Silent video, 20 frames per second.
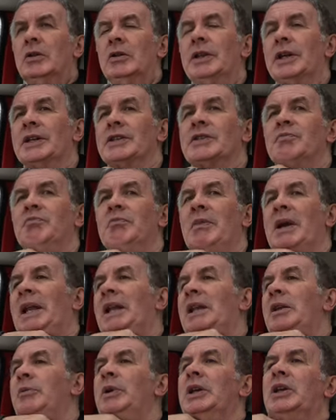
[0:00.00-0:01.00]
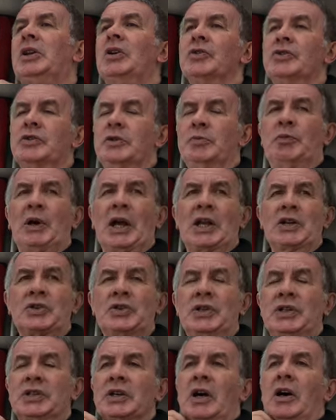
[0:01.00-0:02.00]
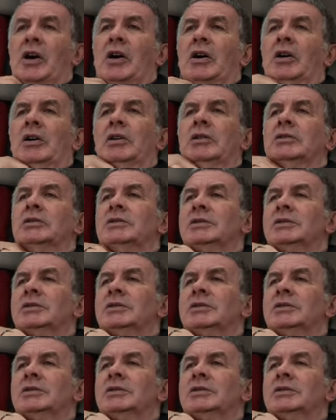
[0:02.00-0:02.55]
That's mainly because the batteries are